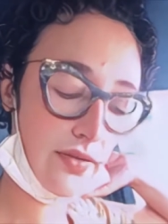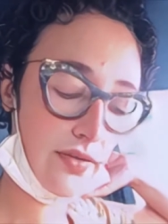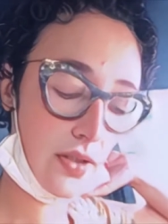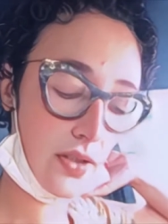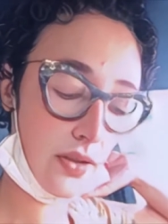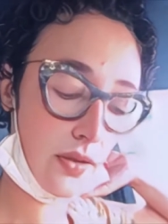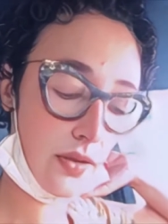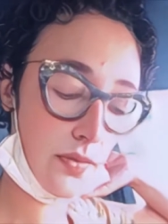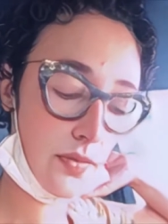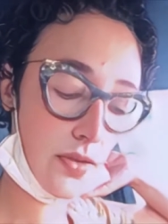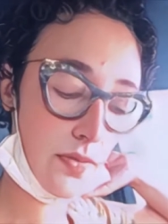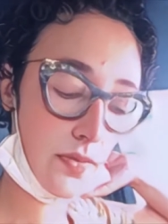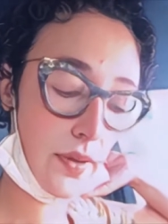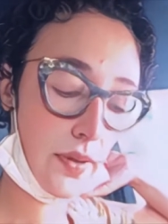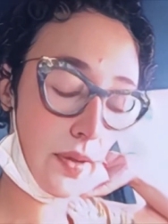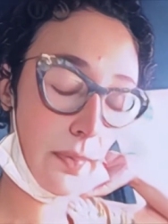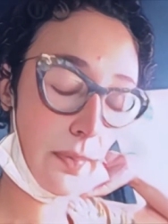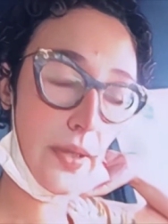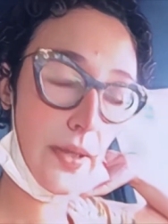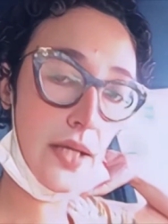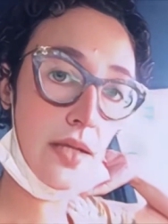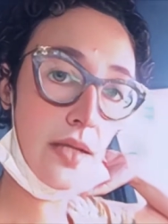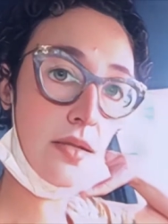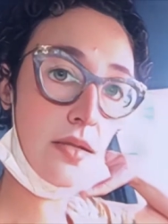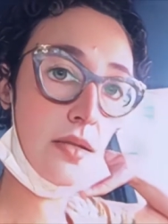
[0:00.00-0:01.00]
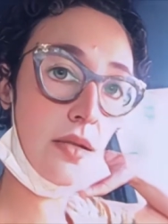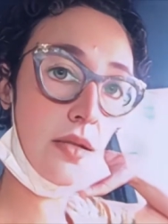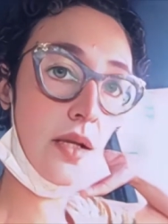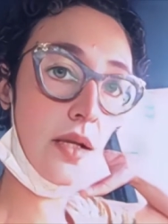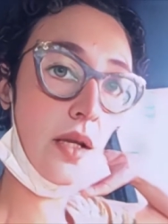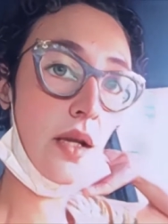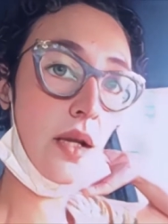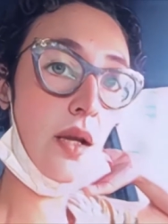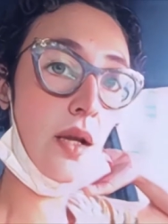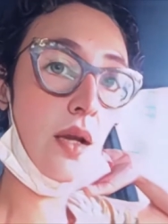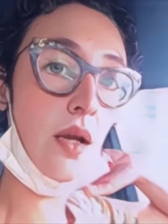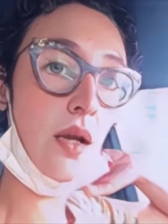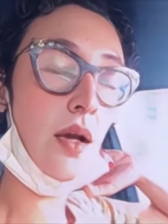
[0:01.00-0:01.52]
dirhams per piece.
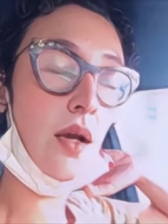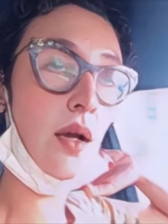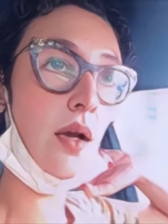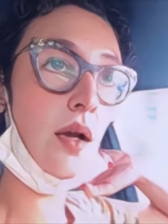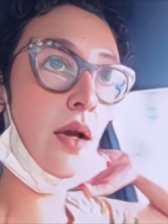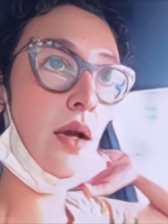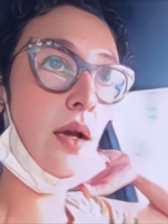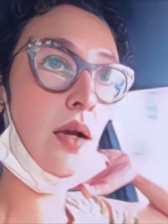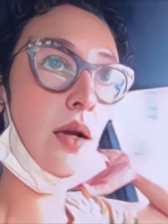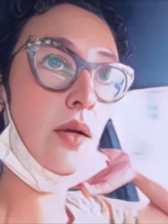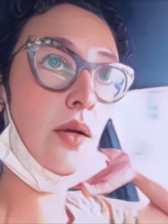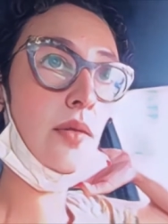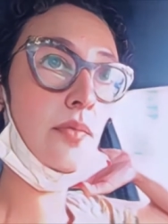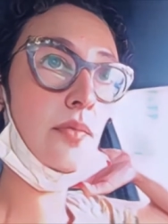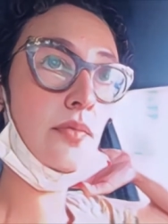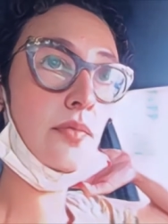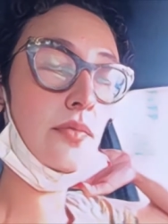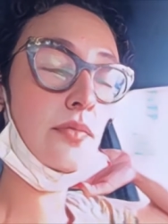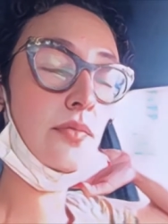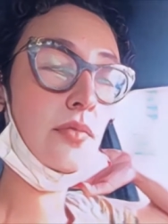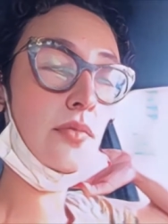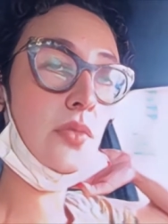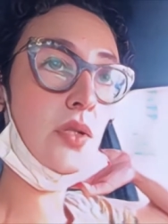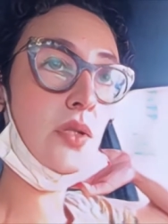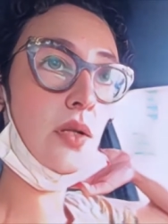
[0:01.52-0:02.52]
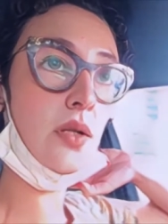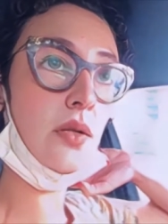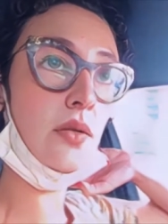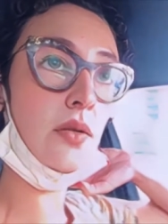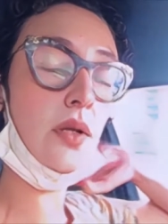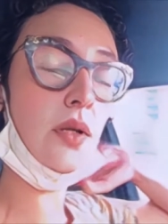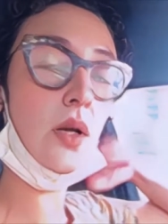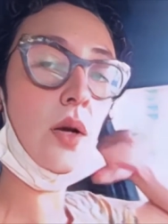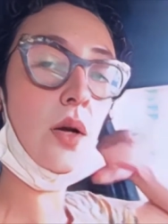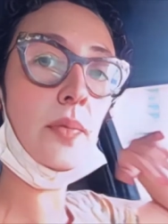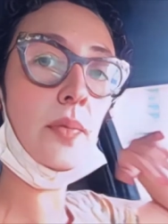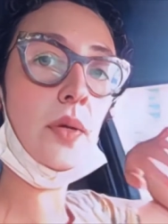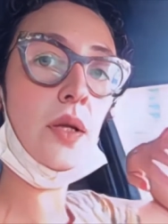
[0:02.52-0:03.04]
Um, so
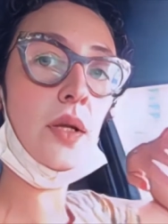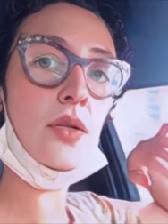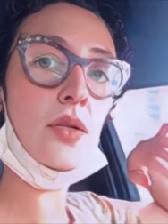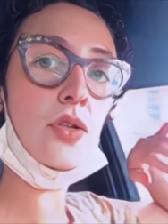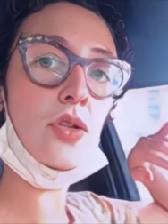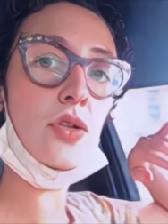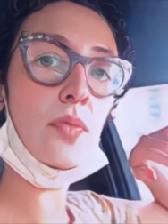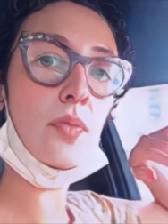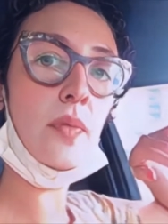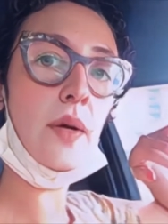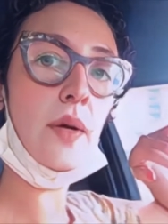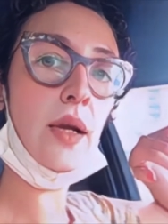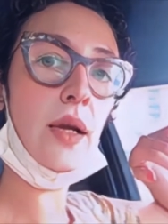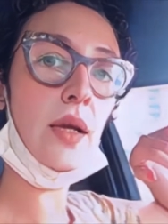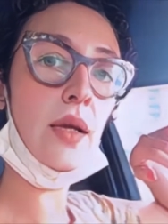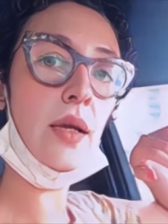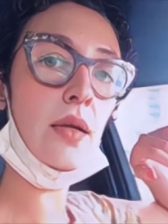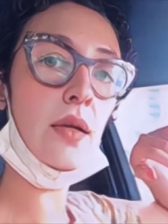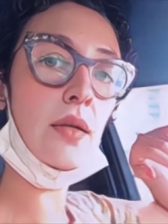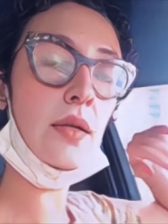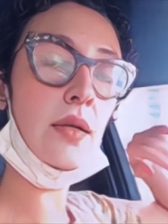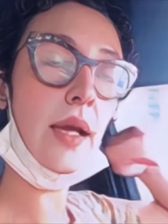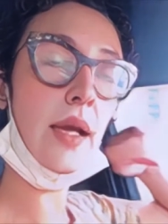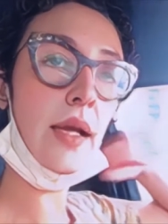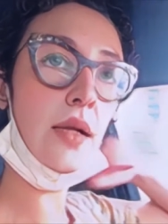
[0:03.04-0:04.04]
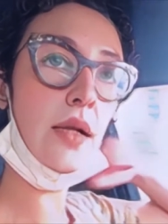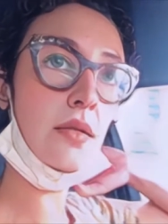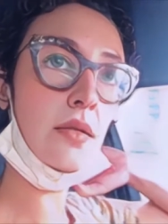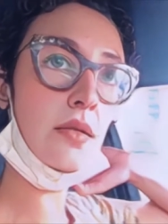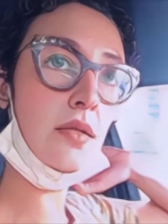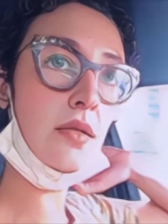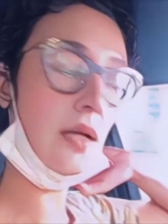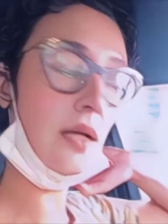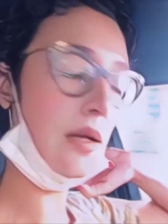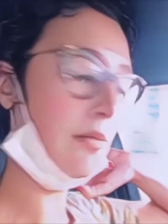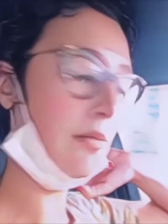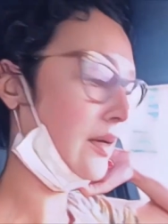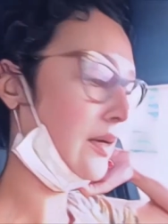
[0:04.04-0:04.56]
yeah, I'm gonna do my
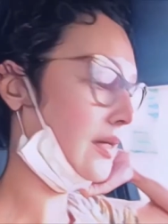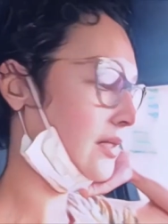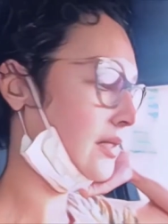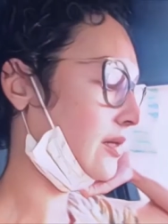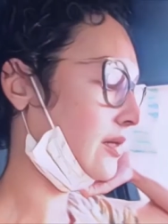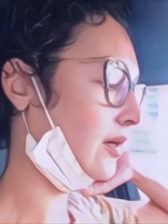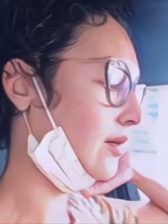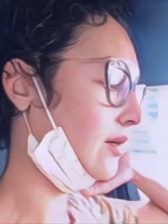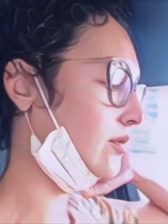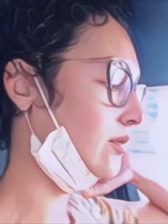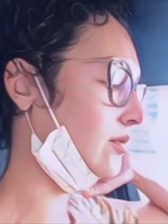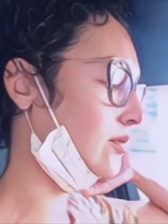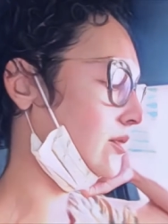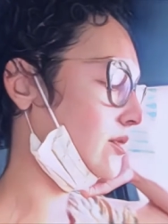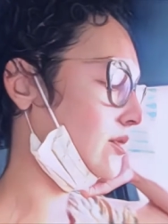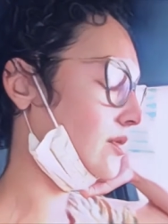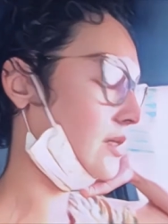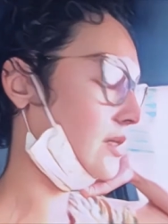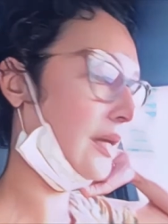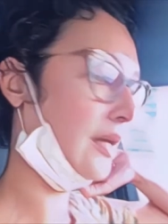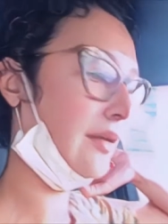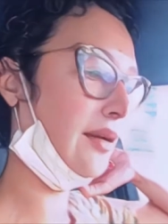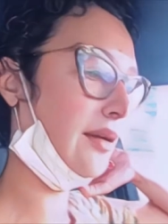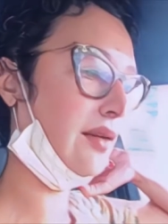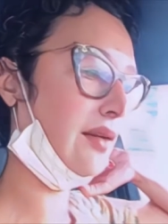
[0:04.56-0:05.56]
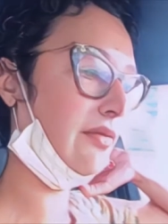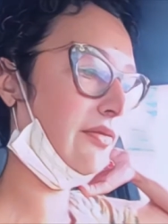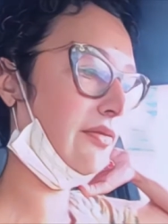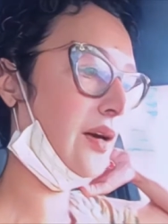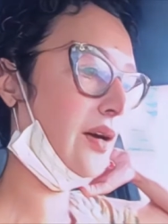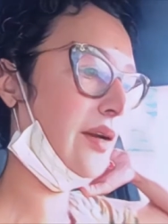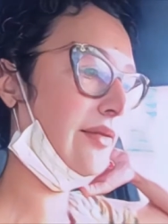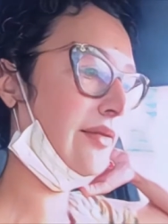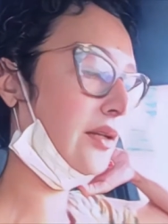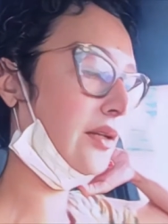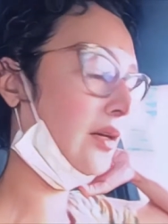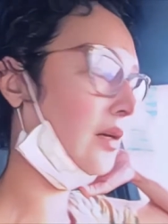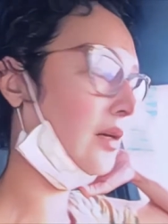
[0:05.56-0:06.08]
nails and my toes, I think at
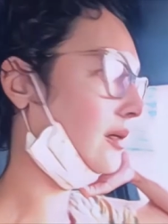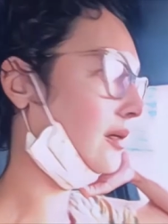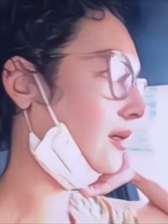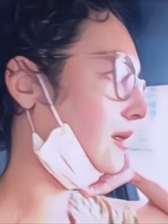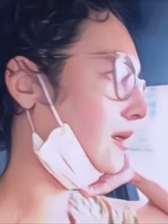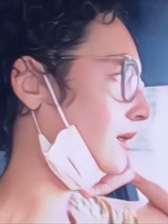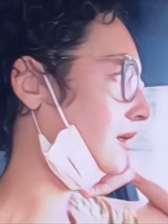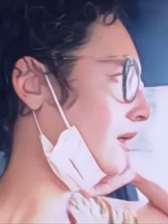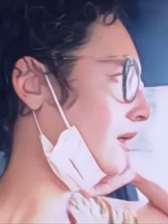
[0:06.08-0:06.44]
5 o'clock.